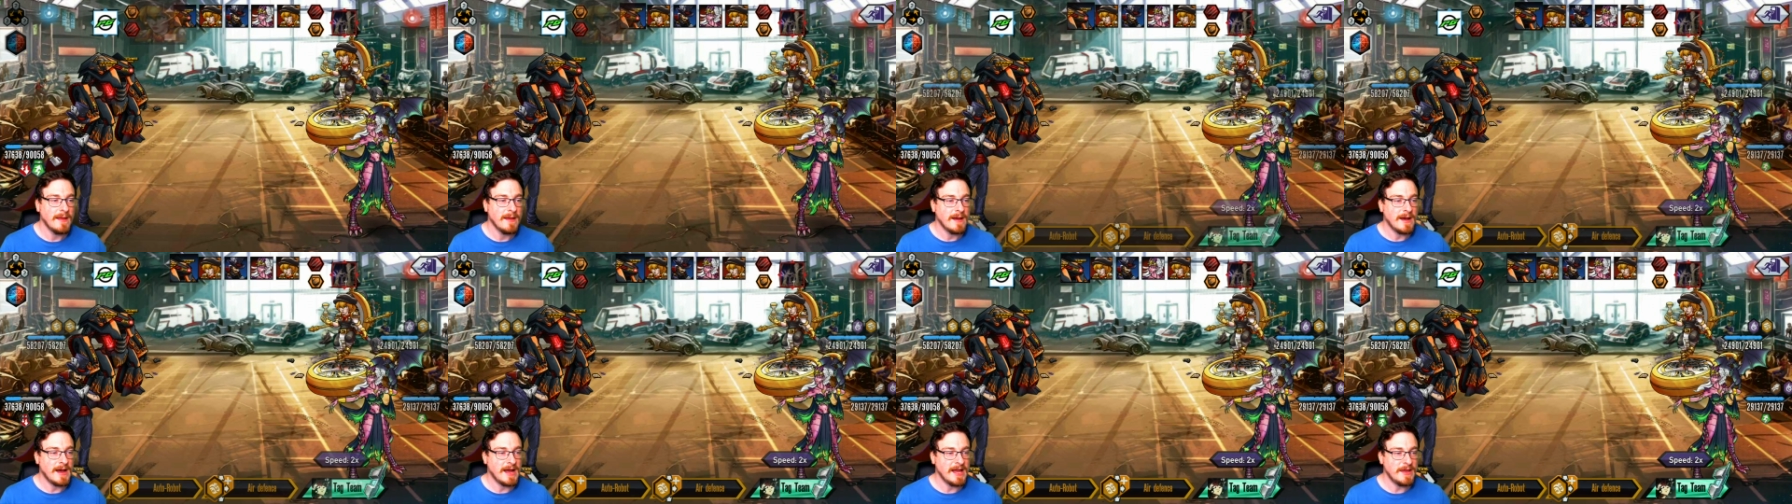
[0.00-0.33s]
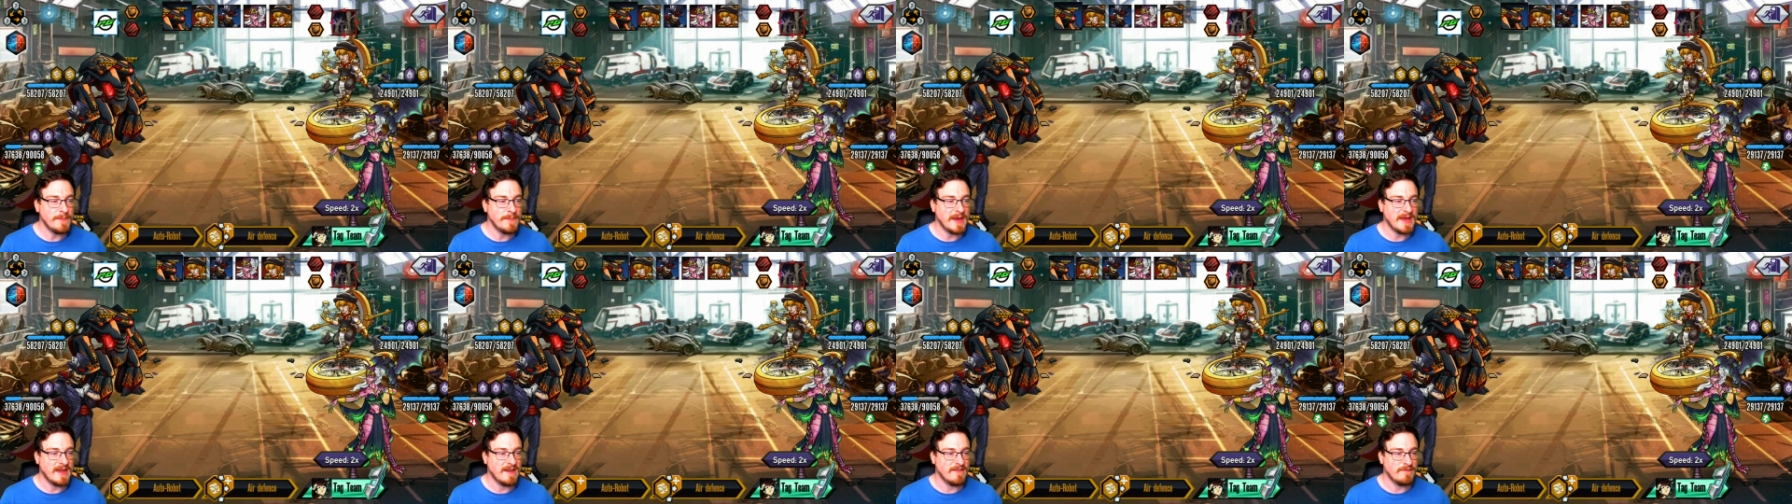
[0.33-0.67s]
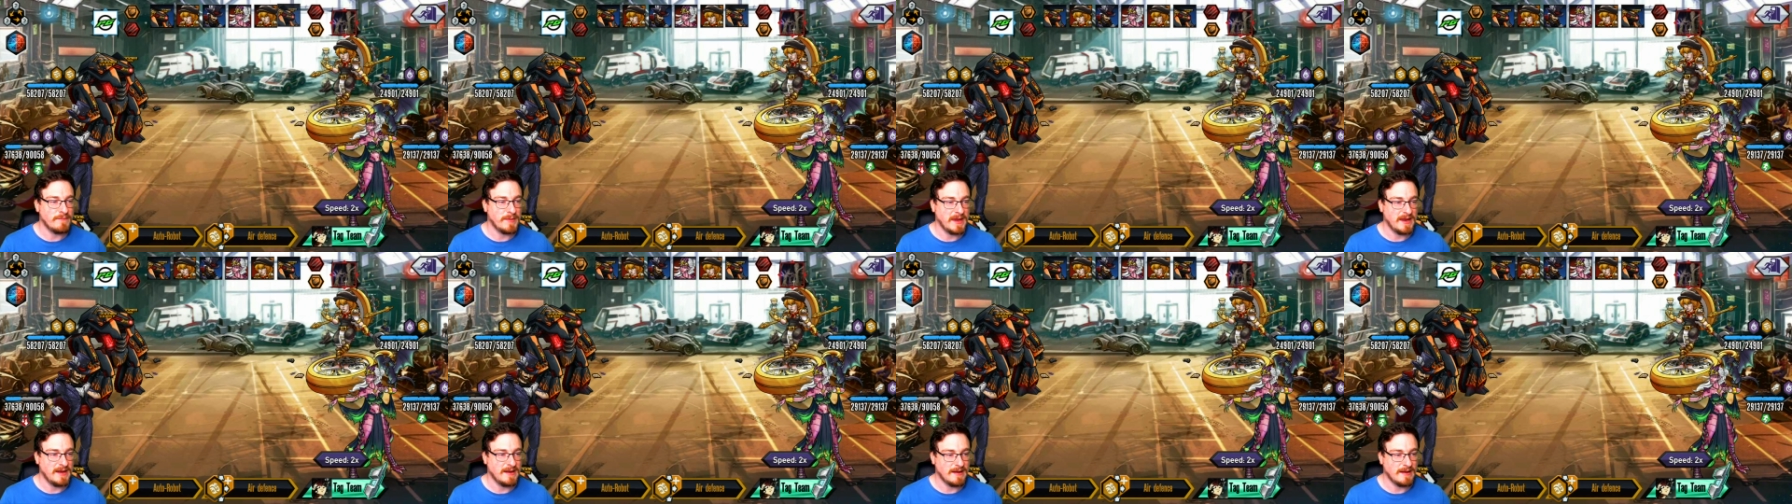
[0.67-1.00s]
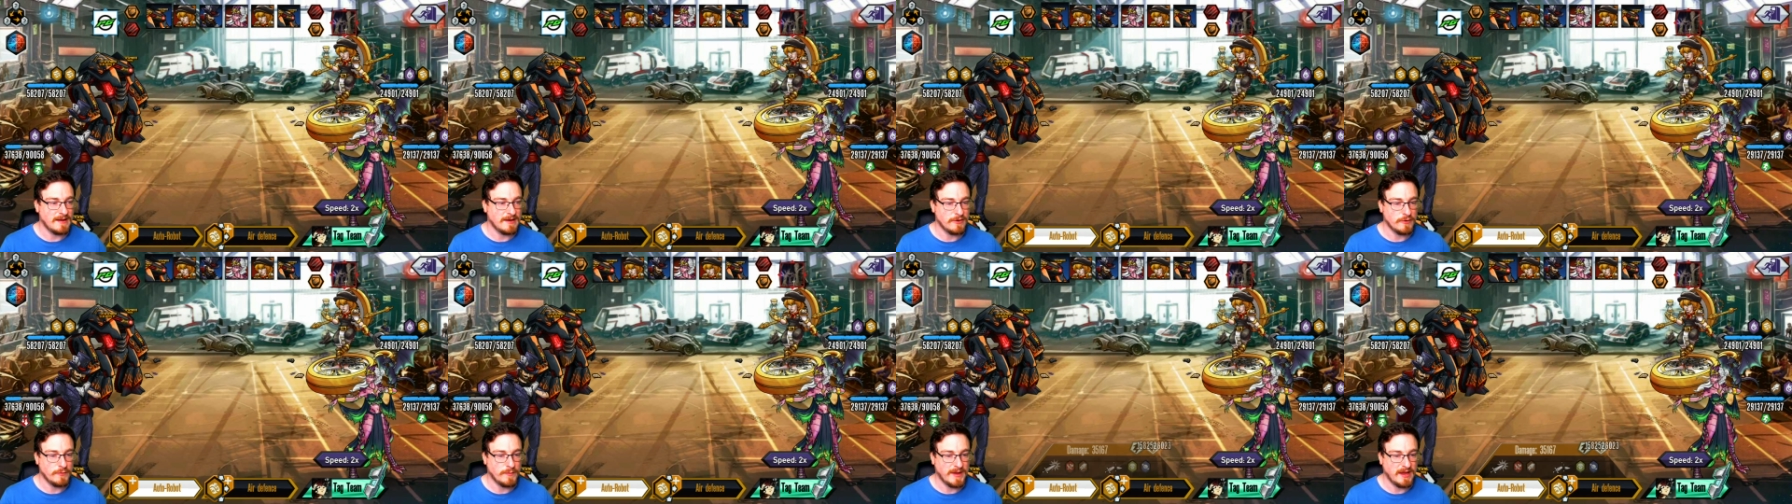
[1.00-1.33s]
I may have been in a
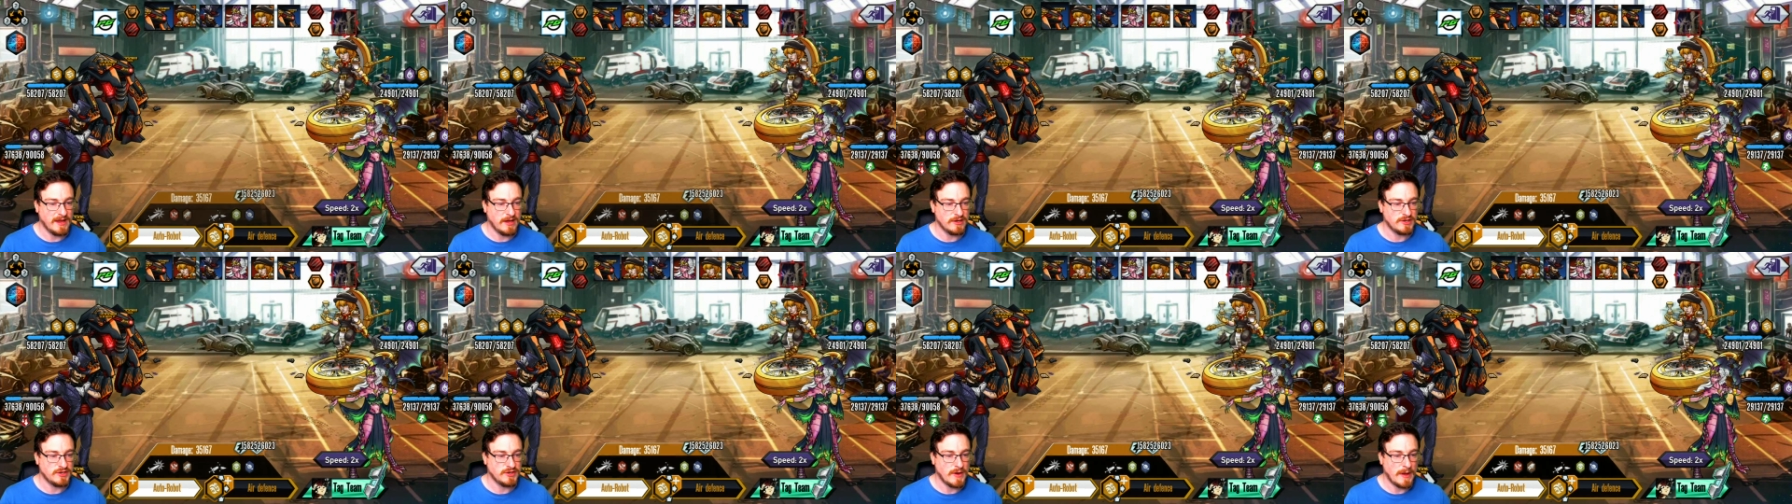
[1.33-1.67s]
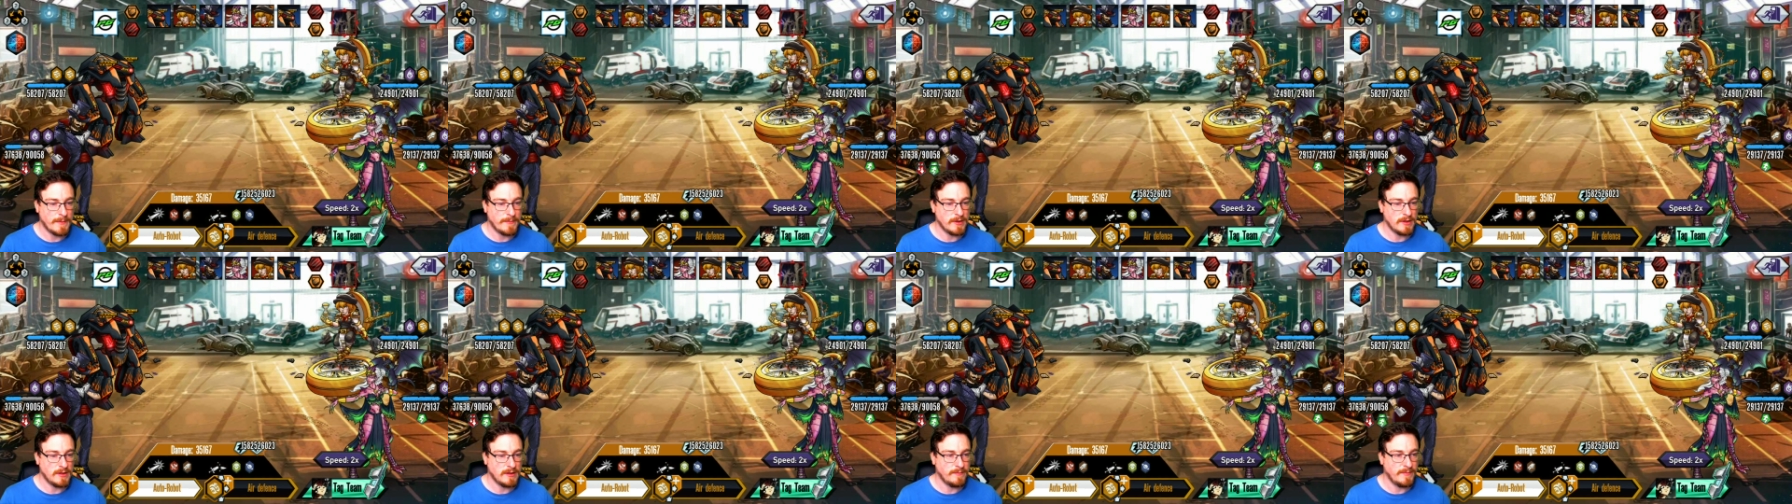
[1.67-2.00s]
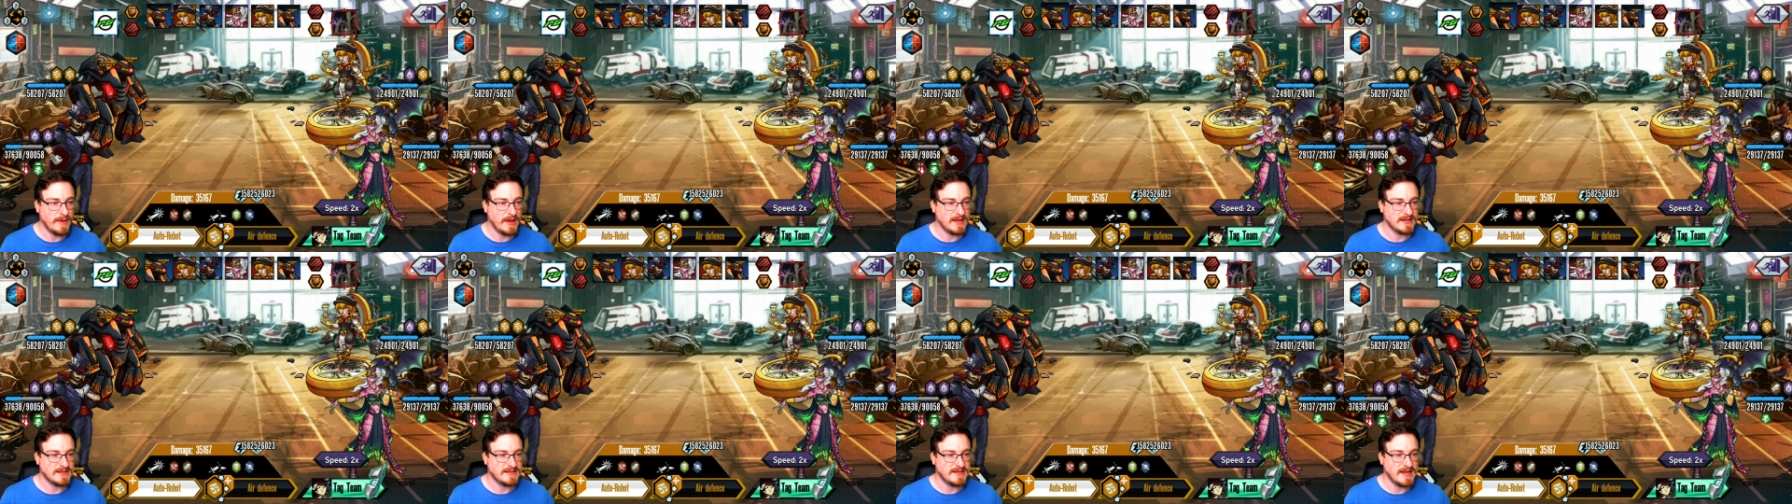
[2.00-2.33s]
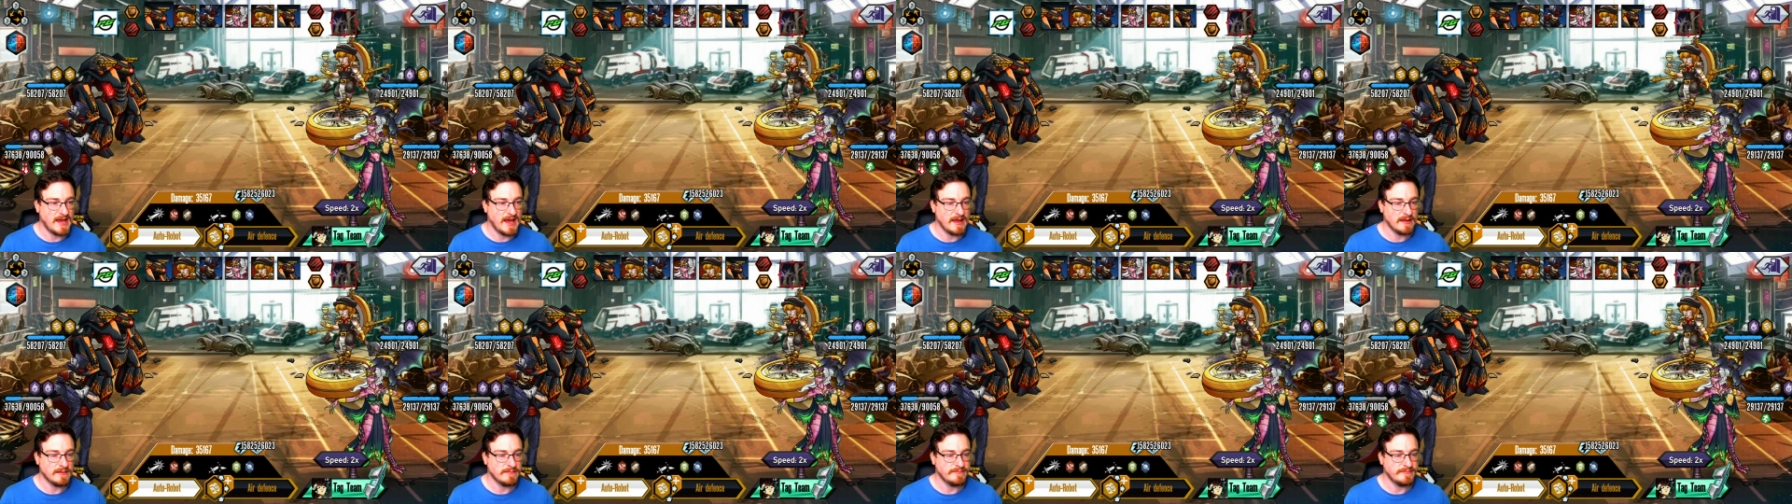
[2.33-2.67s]
little bit of trouble, but
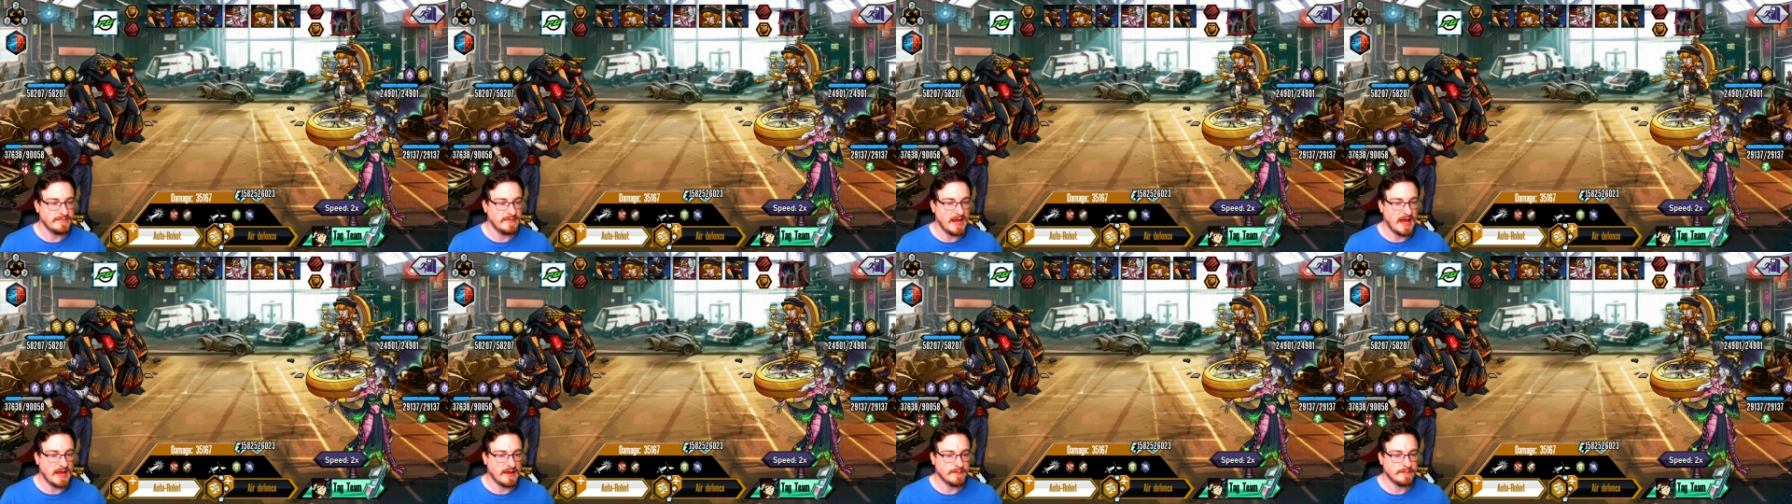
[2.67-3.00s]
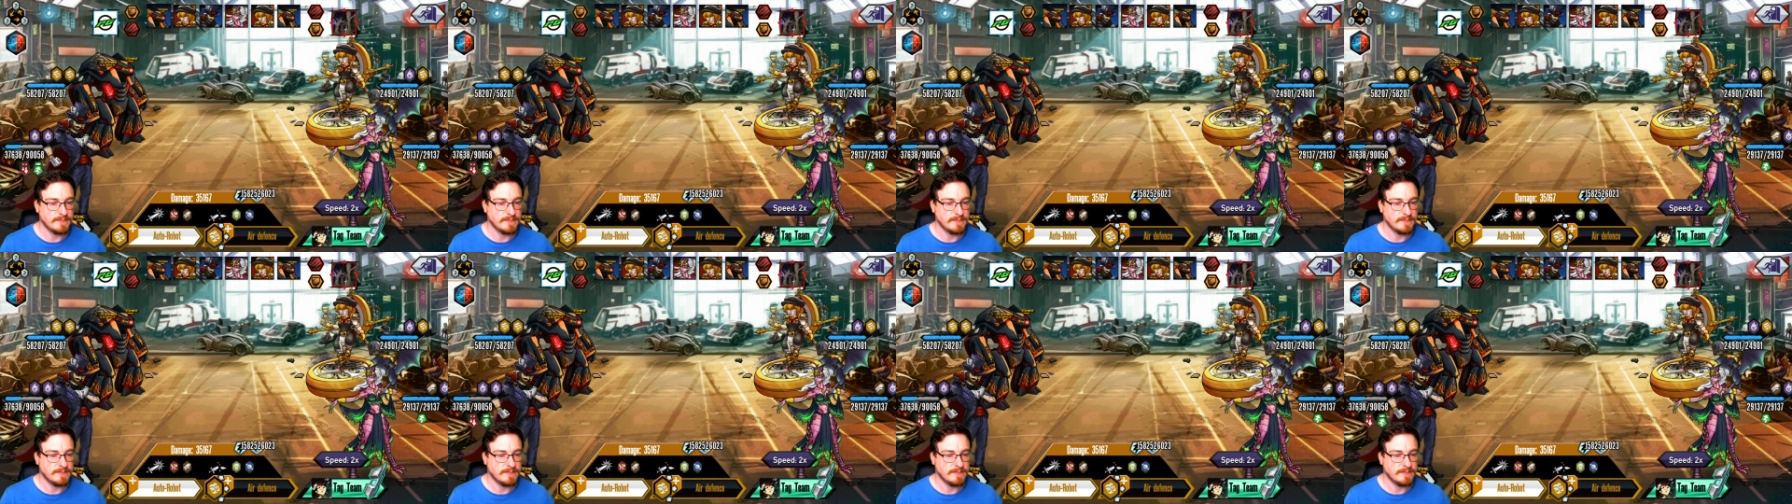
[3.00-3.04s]
uh, nah.